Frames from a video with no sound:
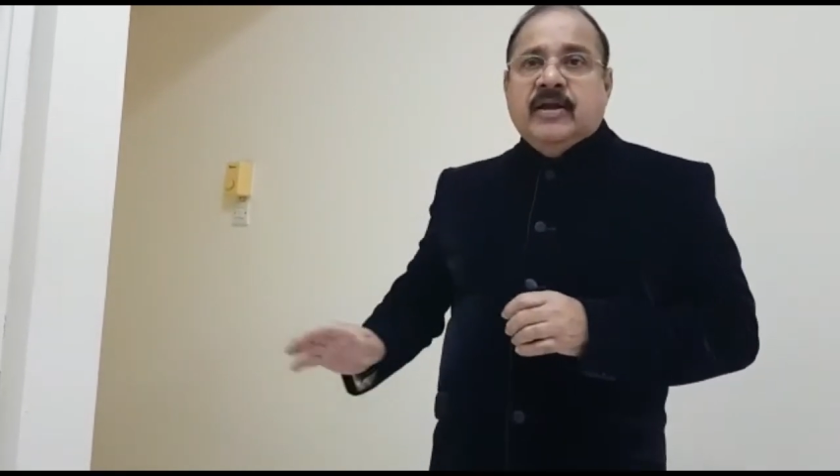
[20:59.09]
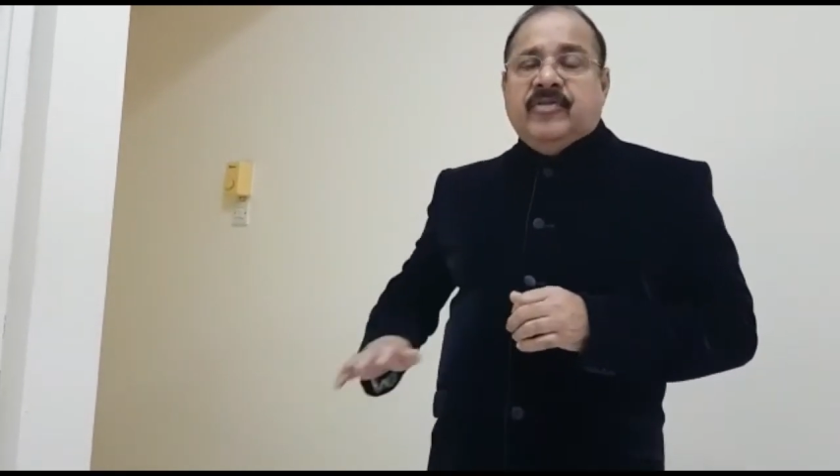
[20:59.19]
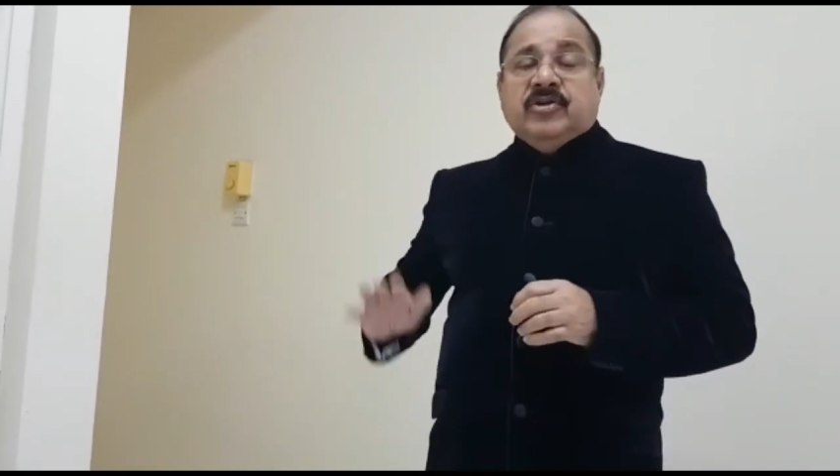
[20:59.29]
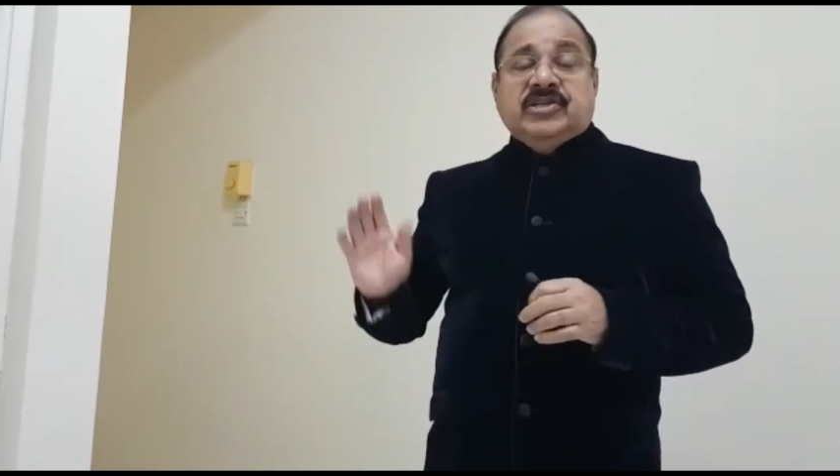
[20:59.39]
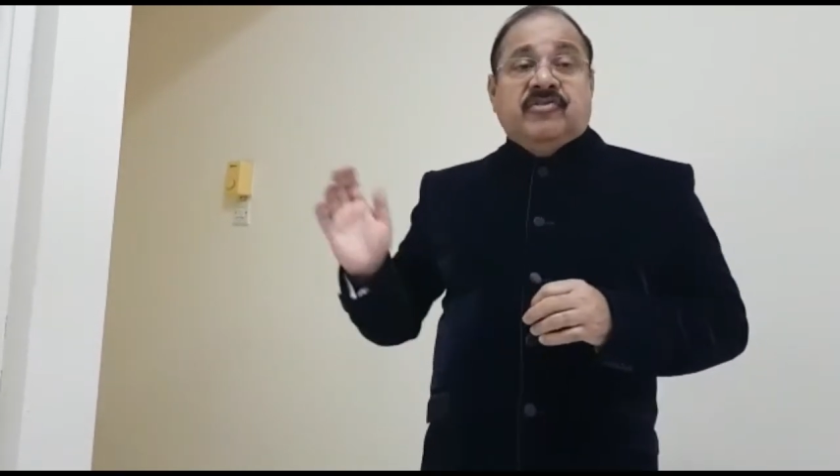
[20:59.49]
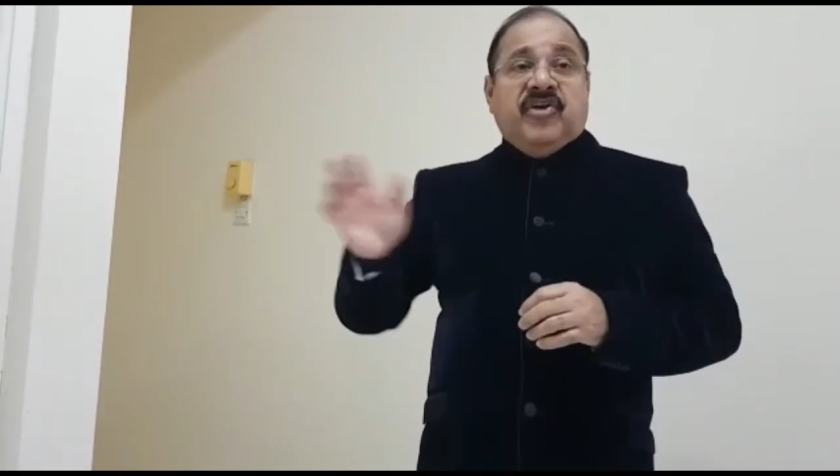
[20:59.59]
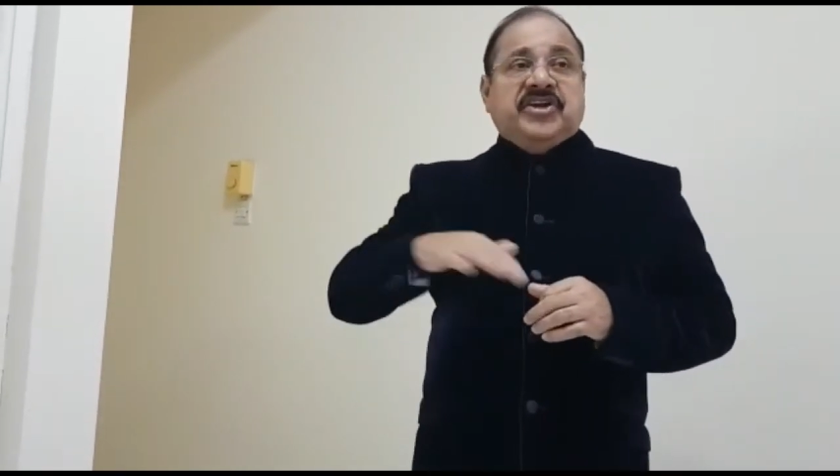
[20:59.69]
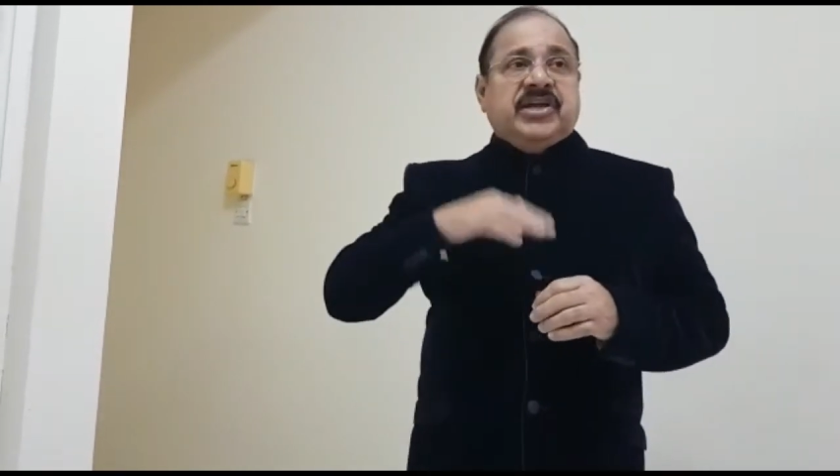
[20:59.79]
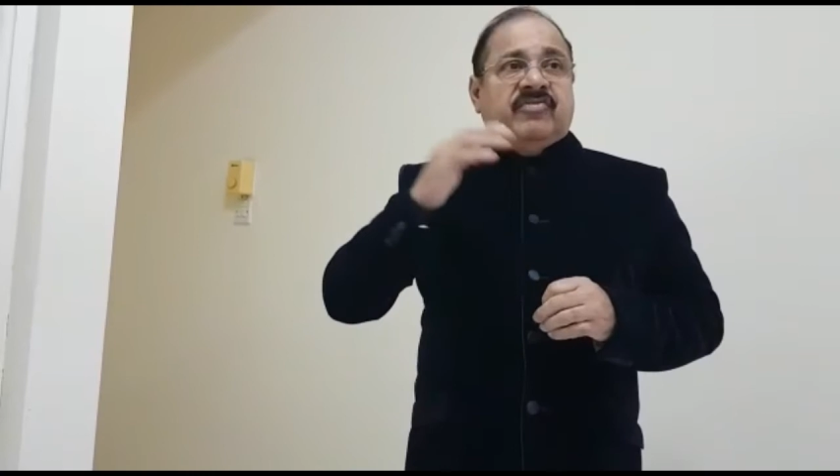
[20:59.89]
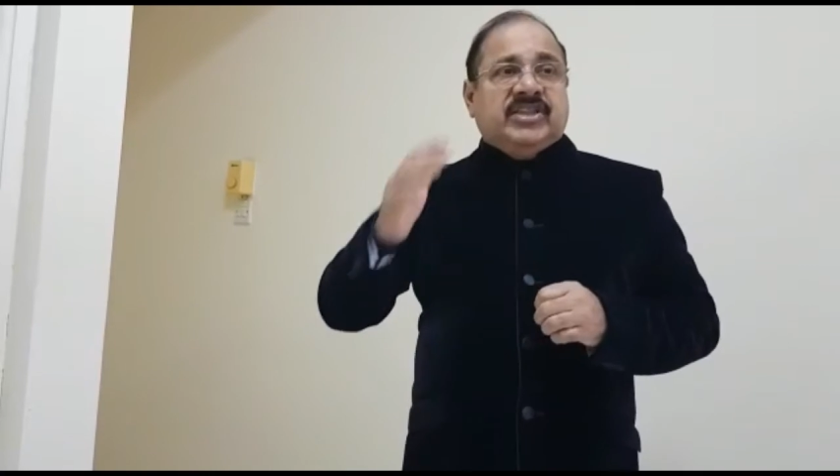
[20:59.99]
There was
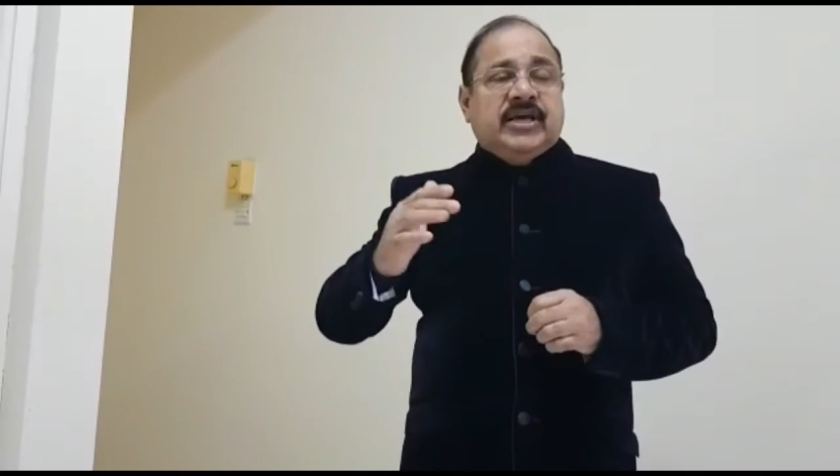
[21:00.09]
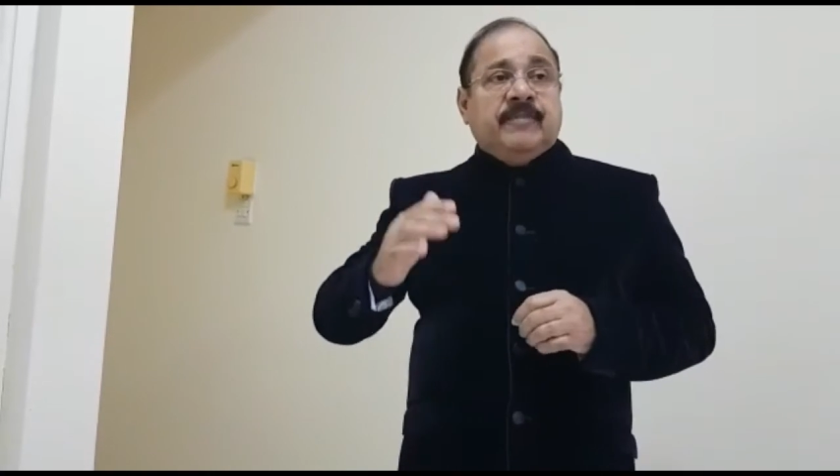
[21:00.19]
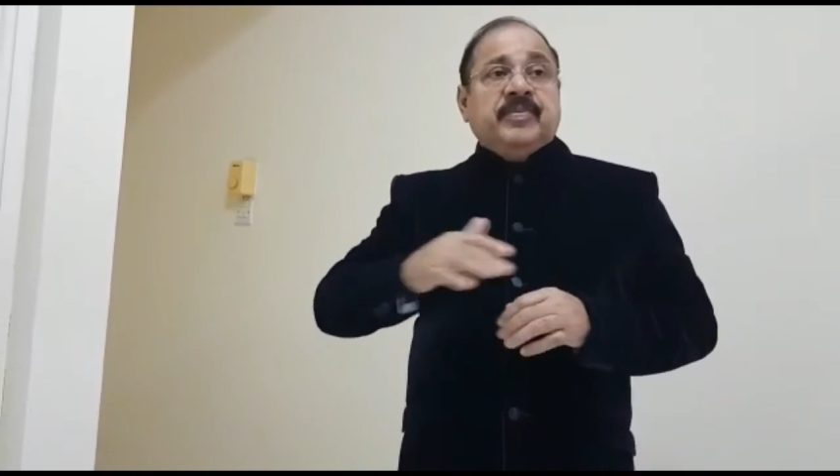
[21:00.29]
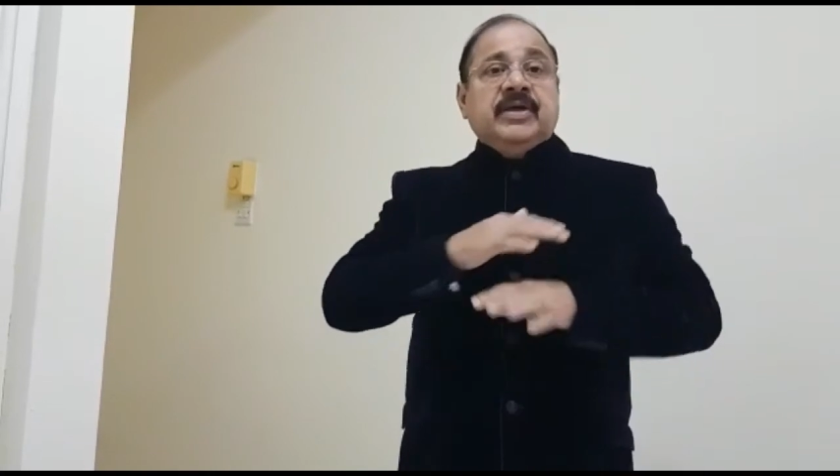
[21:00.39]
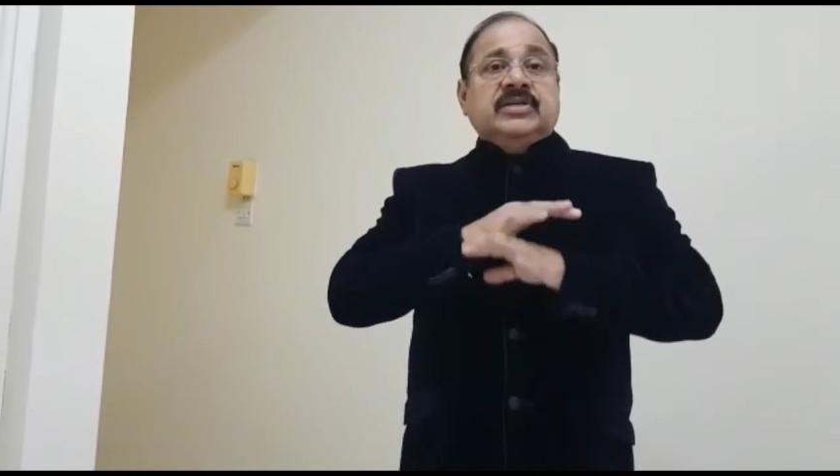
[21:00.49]
inflation with the